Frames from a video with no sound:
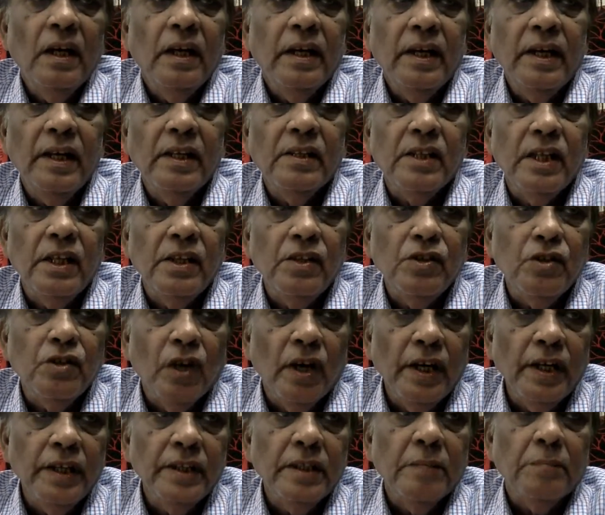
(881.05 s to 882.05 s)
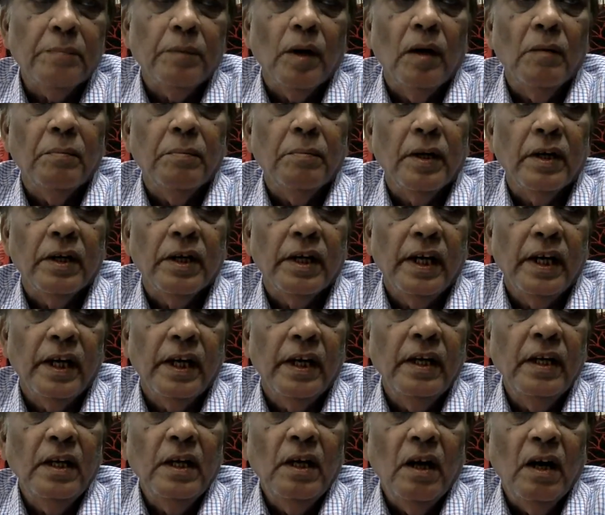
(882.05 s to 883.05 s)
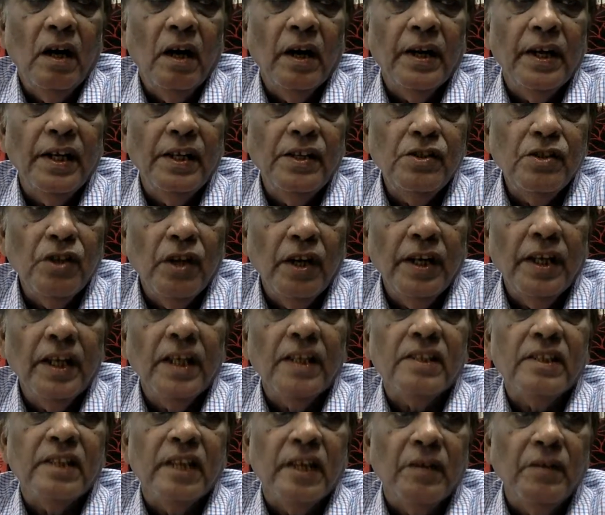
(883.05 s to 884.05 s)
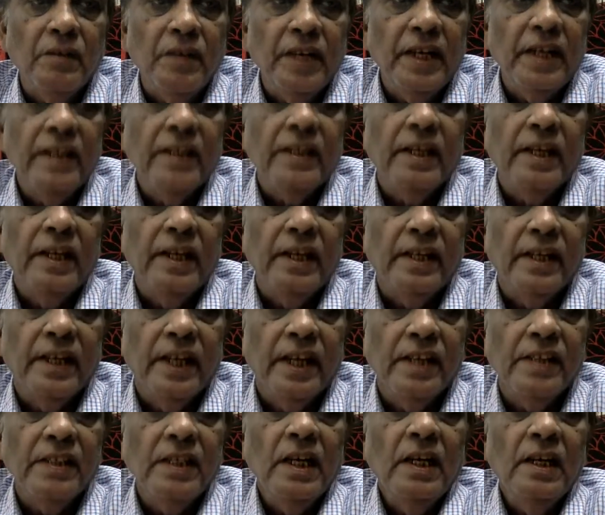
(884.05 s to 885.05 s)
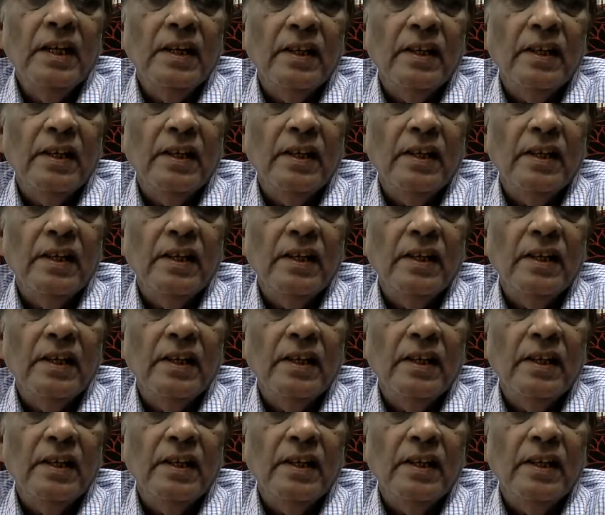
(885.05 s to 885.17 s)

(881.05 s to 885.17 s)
is enjoying the property or enjoying a servient heritage,